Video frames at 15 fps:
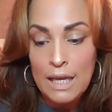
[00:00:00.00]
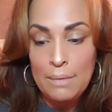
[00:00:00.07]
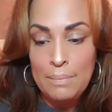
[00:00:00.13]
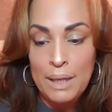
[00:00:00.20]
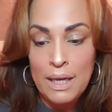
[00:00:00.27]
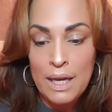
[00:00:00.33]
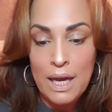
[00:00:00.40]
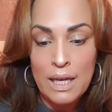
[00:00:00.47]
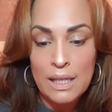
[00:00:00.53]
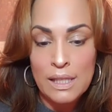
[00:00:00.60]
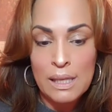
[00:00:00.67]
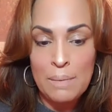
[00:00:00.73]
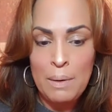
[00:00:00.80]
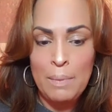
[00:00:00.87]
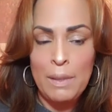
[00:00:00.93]
Because
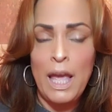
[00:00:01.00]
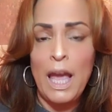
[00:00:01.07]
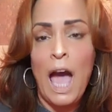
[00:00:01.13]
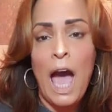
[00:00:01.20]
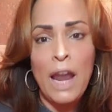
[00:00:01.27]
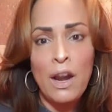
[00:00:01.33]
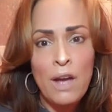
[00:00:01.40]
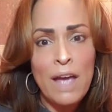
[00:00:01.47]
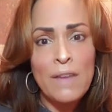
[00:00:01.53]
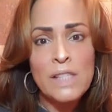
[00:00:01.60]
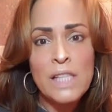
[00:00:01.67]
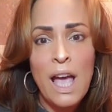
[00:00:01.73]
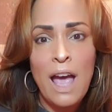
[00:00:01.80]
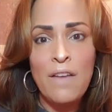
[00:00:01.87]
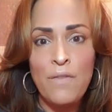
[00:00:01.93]
some people are like, I don't have
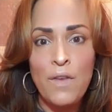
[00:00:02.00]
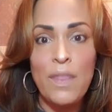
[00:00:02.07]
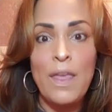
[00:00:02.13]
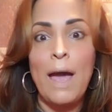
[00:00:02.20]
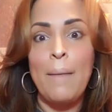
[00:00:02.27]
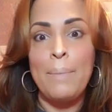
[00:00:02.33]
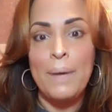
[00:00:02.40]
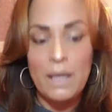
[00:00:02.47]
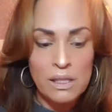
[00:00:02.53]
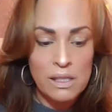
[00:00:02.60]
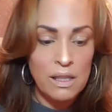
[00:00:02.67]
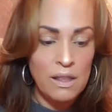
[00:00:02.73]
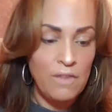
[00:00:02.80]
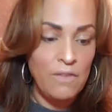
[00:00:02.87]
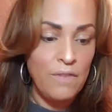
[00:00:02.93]
time for that because
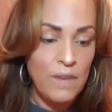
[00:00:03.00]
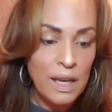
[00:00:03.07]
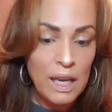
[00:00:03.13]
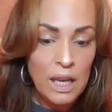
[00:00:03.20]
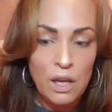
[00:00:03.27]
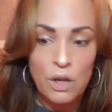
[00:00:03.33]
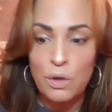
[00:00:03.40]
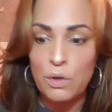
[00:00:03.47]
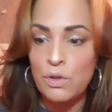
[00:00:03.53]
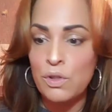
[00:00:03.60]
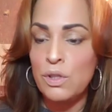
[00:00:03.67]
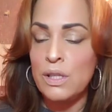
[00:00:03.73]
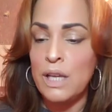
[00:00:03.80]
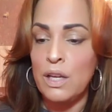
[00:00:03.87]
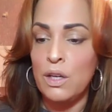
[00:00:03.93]
of the
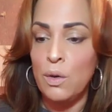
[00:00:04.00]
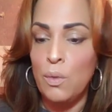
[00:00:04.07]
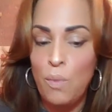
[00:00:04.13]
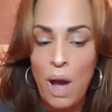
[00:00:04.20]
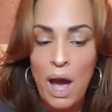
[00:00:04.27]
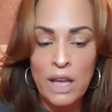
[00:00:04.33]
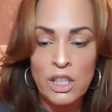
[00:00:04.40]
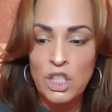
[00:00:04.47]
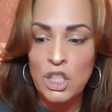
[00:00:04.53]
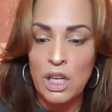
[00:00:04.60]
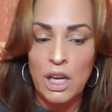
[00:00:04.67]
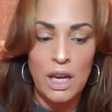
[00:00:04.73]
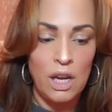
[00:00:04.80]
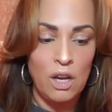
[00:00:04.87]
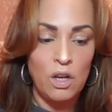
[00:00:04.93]
videos that you're
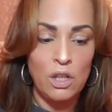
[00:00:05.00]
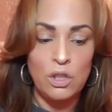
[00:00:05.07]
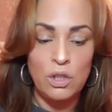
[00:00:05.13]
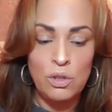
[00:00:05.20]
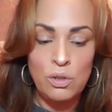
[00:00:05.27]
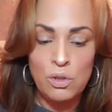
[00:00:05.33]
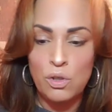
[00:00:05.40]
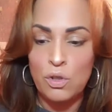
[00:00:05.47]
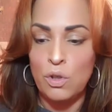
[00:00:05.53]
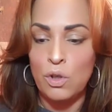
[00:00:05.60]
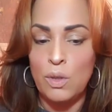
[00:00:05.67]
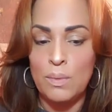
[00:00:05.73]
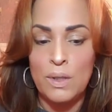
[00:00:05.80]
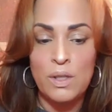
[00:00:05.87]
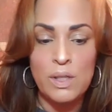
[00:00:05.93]
watching on
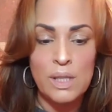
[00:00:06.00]
YouTube.